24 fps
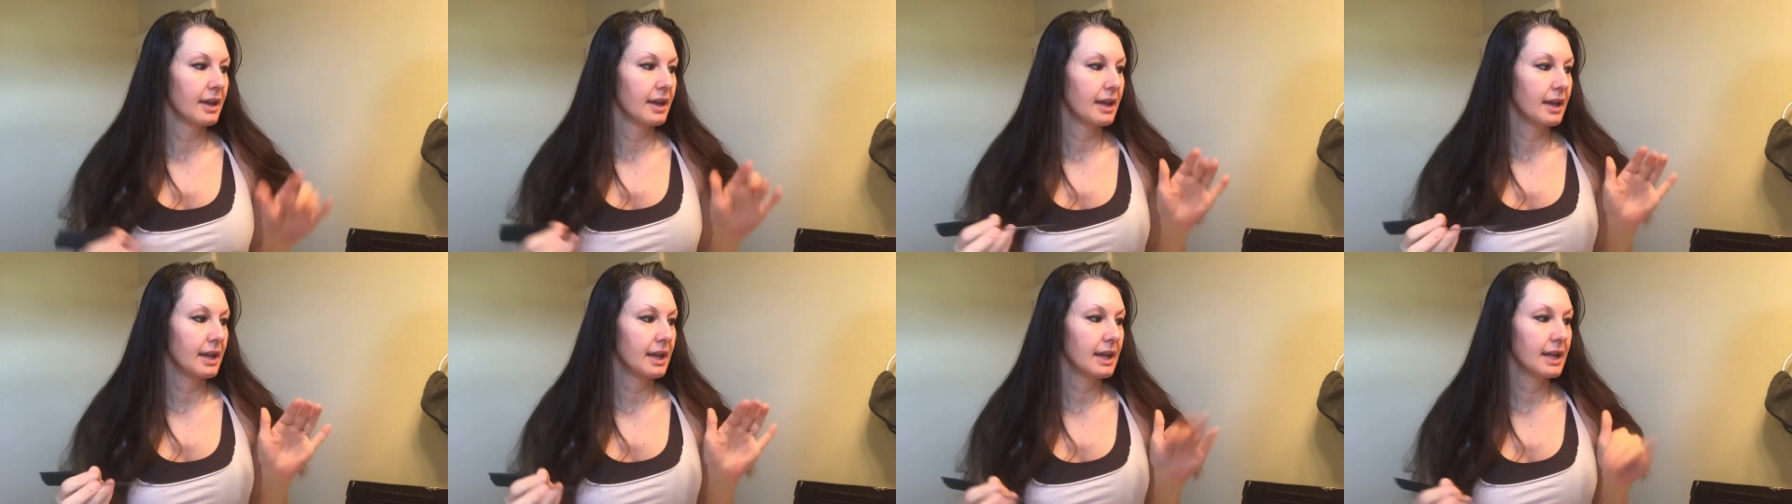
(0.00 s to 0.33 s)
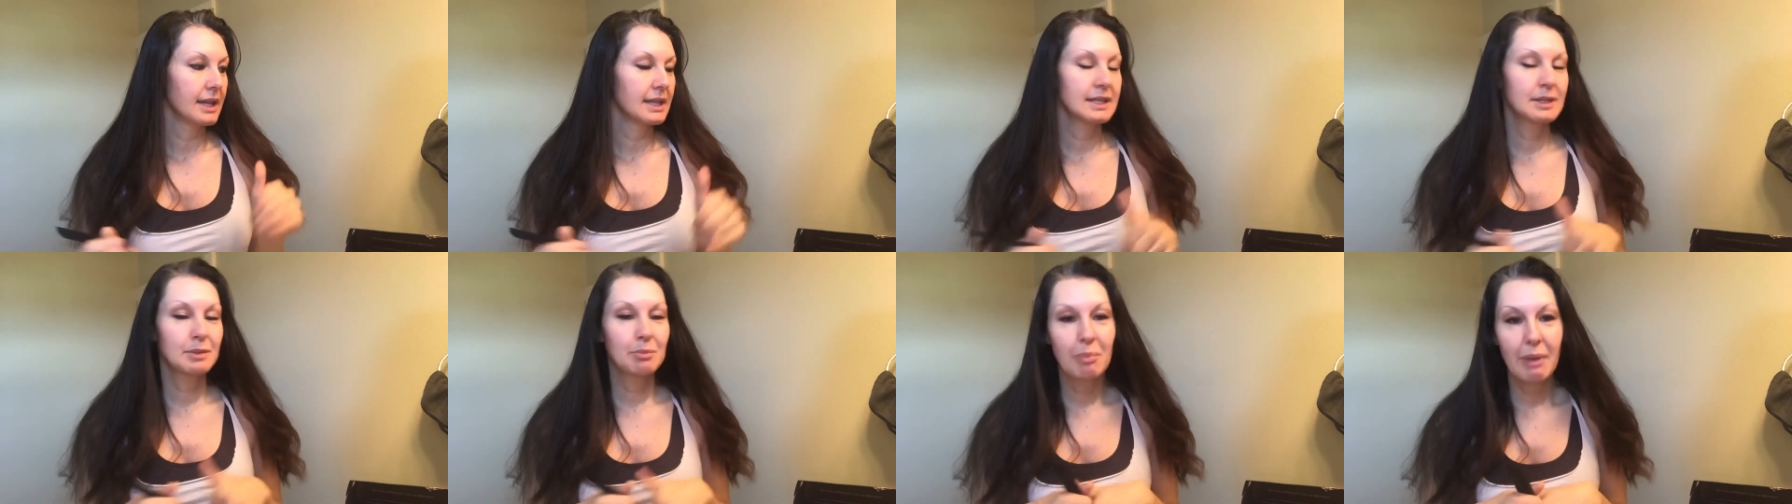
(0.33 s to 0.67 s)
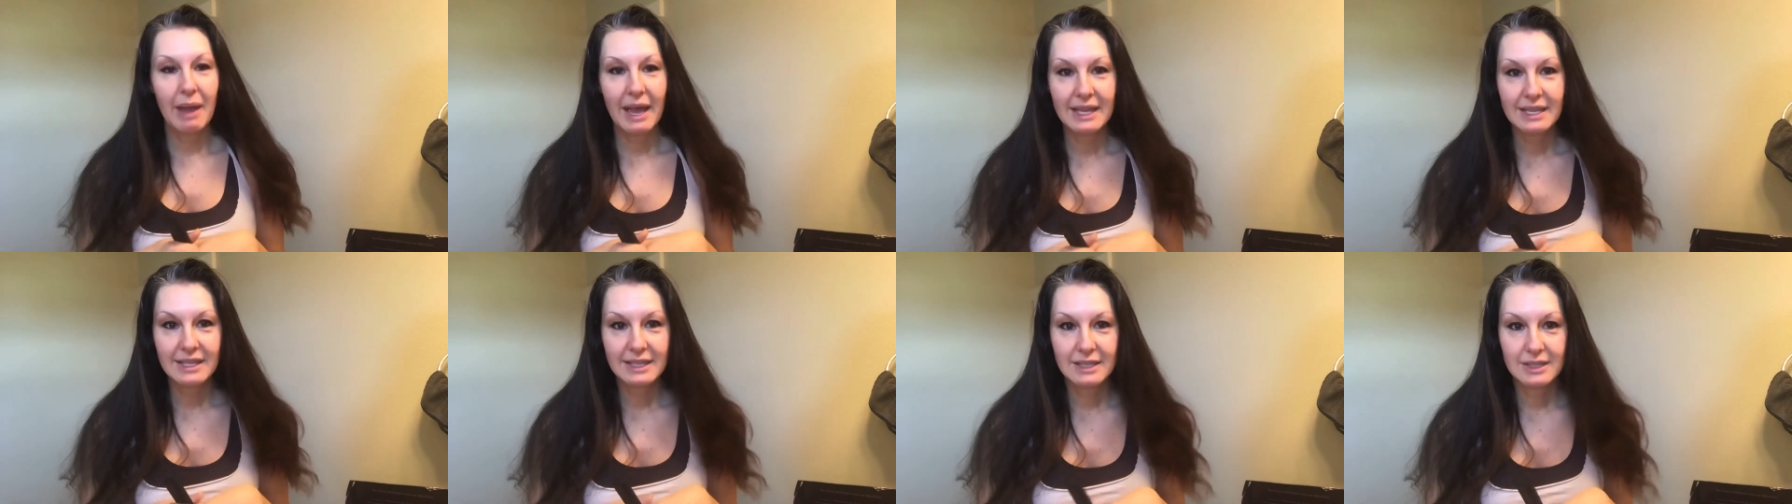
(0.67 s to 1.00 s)
it's
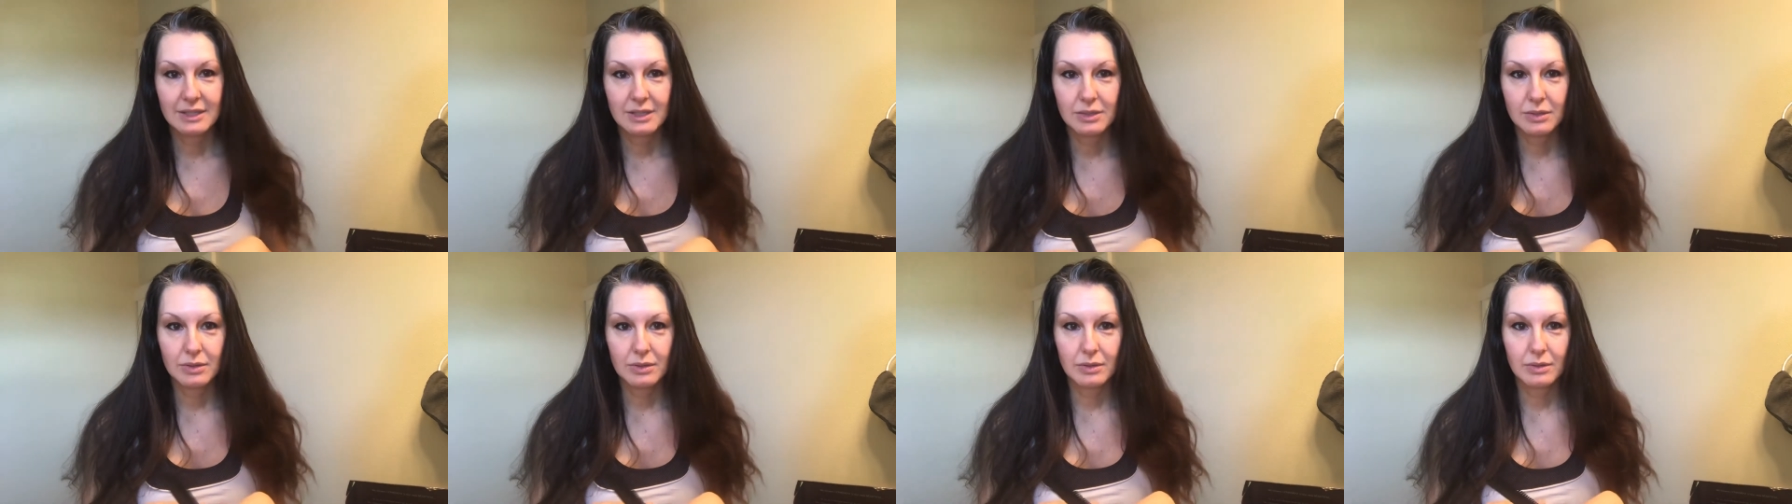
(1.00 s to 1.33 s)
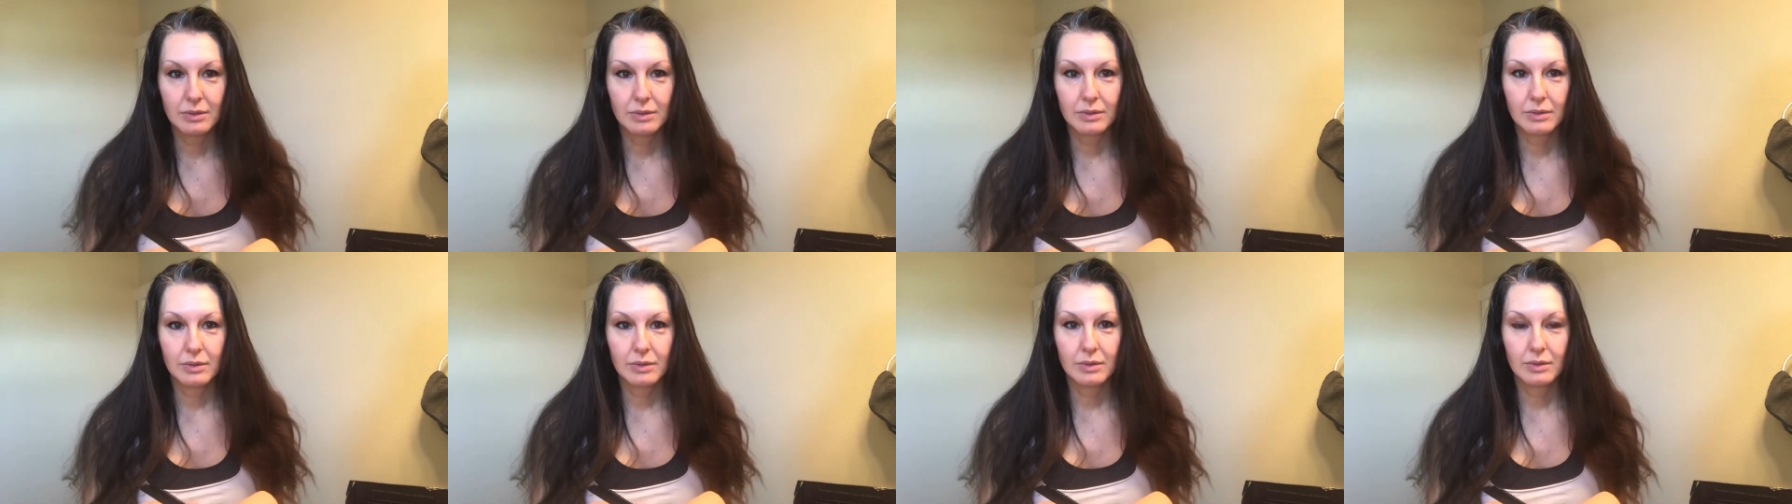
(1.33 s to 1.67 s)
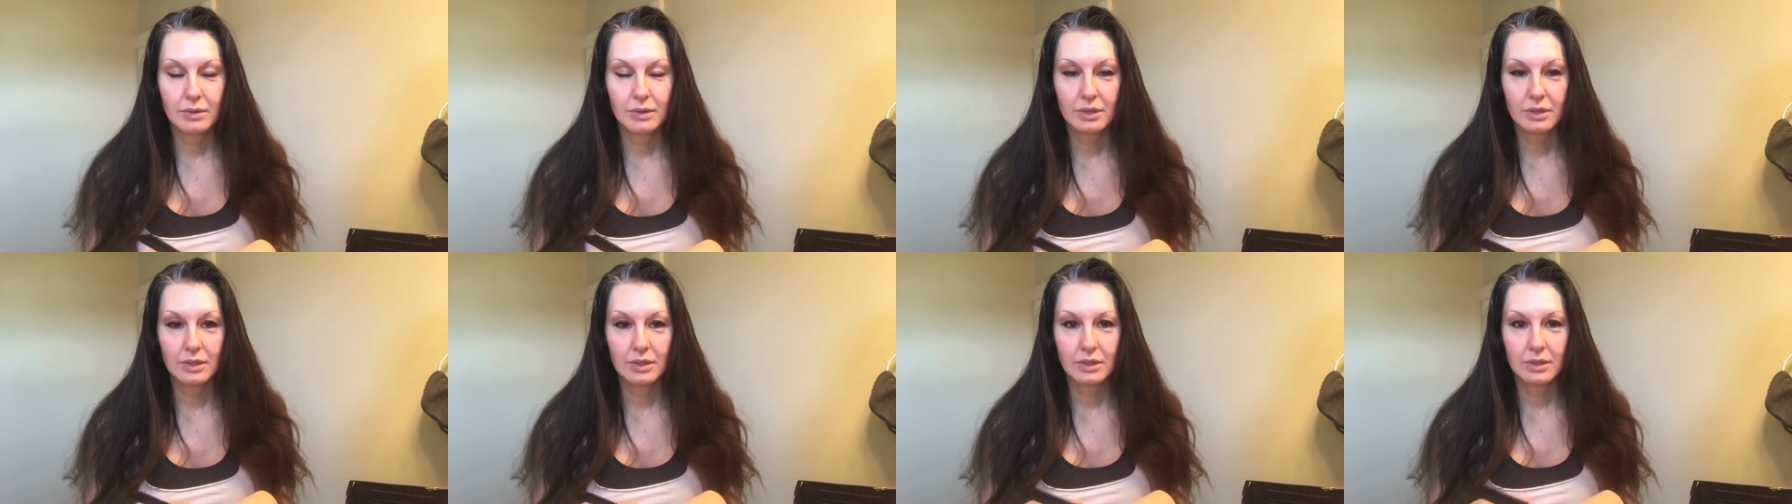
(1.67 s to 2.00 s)
best to
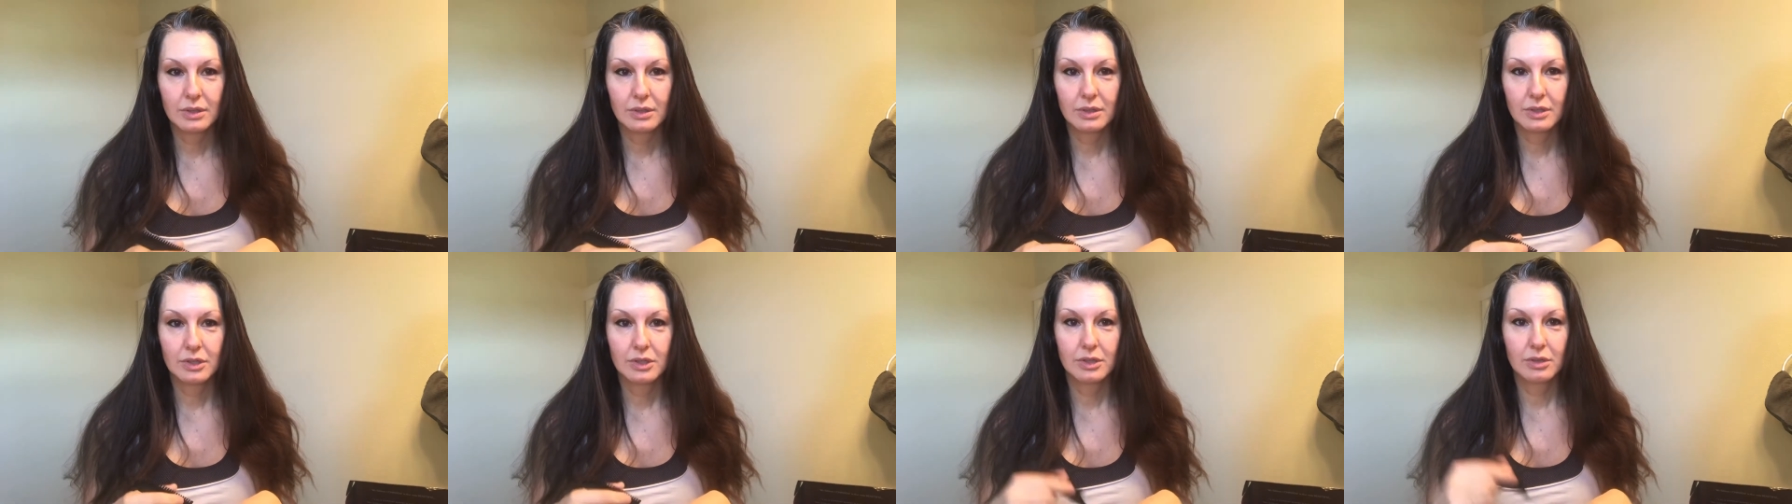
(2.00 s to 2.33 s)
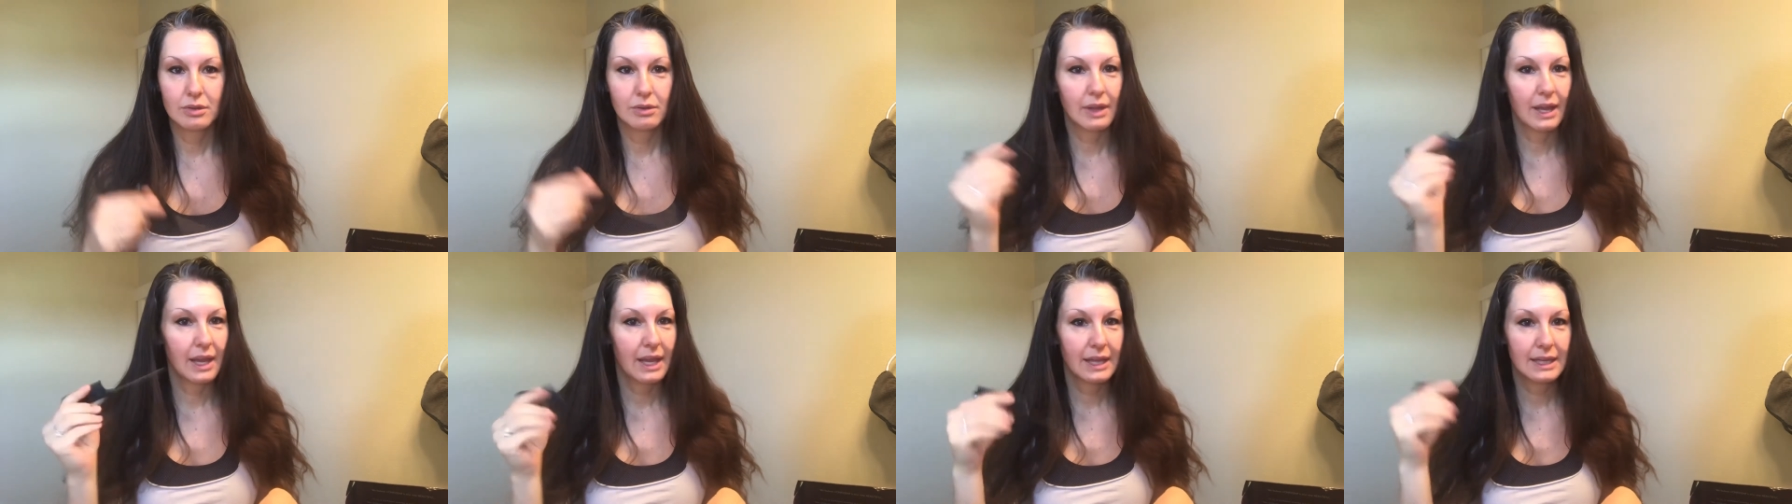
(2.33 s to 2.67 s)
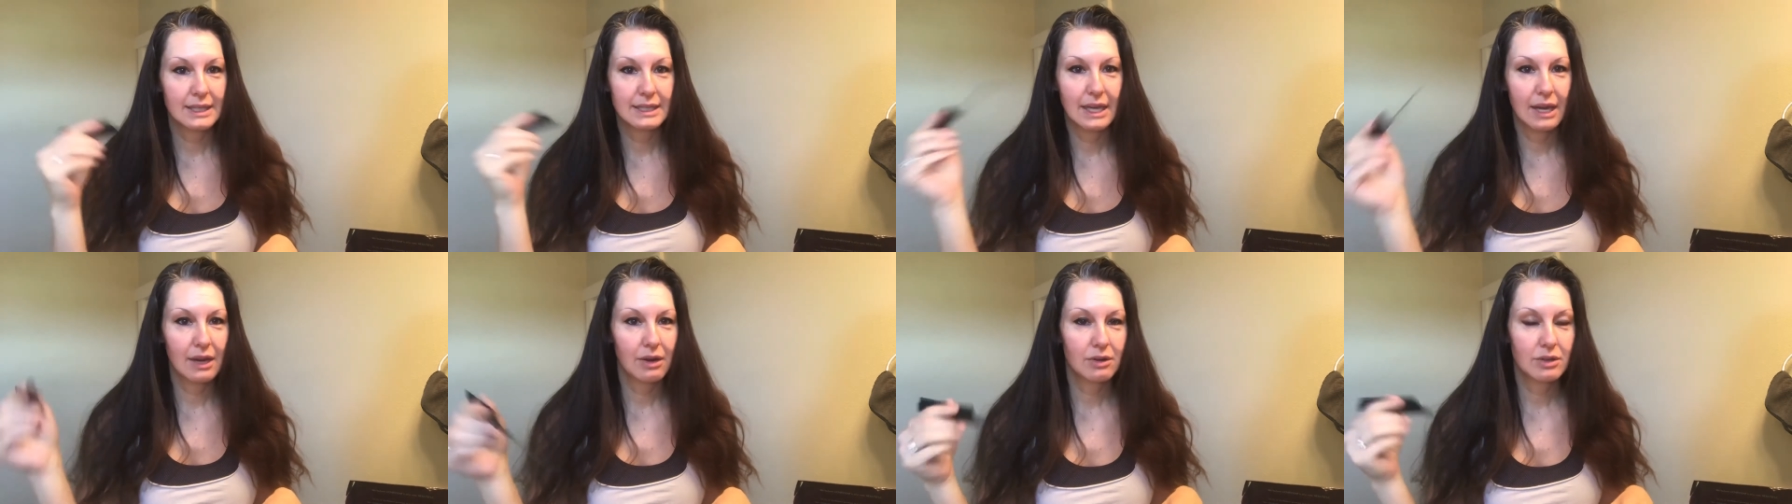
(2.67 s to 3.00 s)
do like a
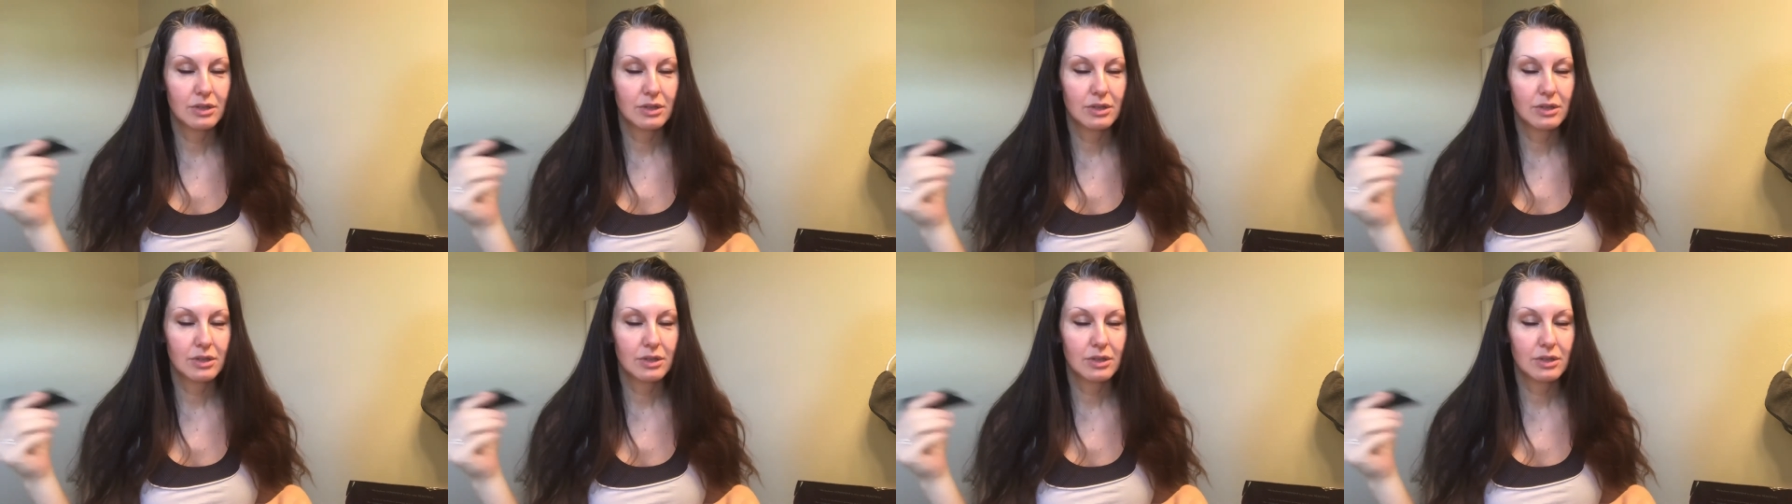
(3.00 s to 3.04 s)
day or